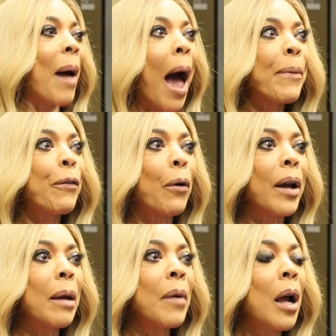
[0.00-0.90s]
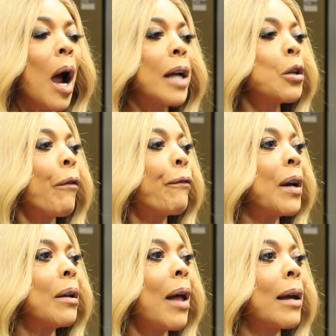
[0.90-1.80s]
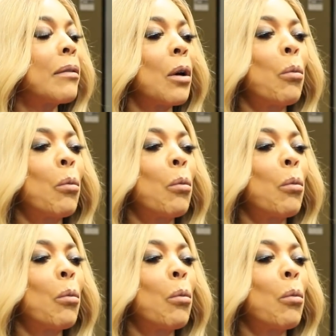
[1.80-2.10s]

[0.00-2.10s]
I'm happy for him. I don't feel like